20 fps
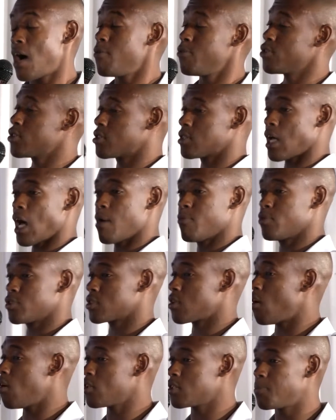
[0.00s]
I was, I was
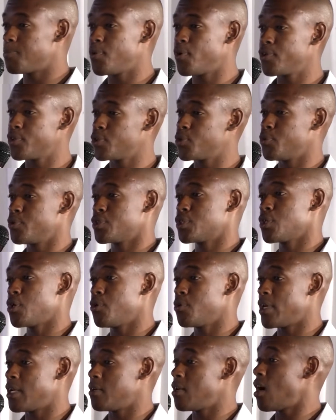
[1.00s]
called upon to do a
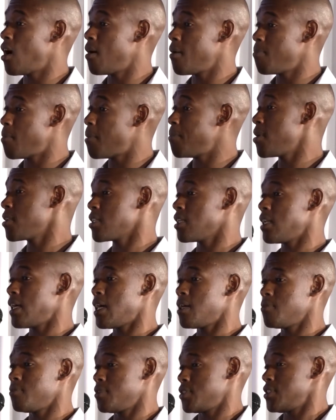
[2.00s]
show in uh, my
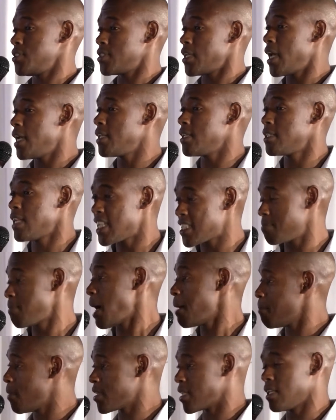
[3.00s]
motherland, which is Haiti. That's
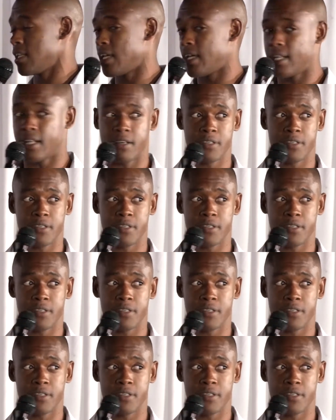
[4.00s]
my motherland.